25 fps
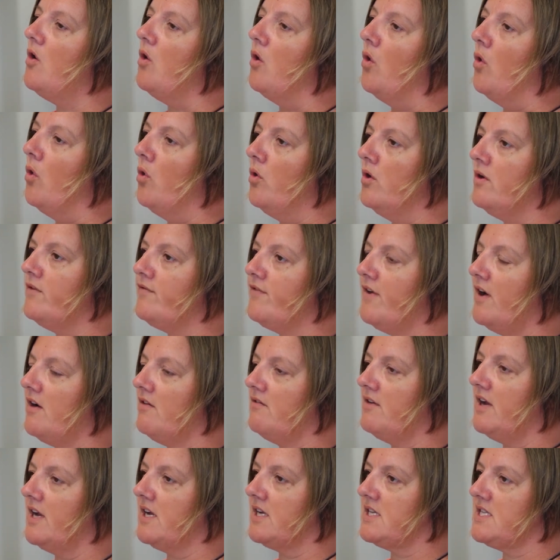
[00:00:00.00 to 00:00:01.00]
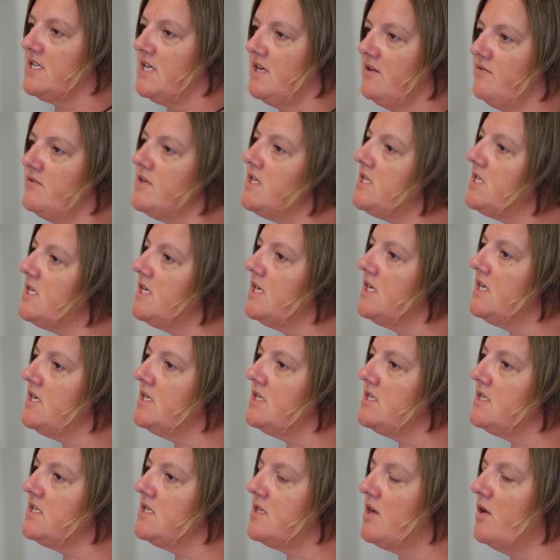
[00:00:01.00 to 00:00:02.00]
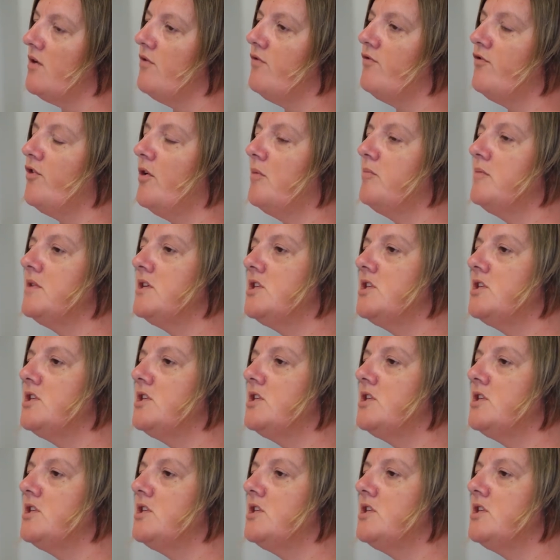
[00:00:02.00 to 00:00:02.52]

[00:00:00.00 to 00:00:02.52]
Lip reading: all of our activities, so from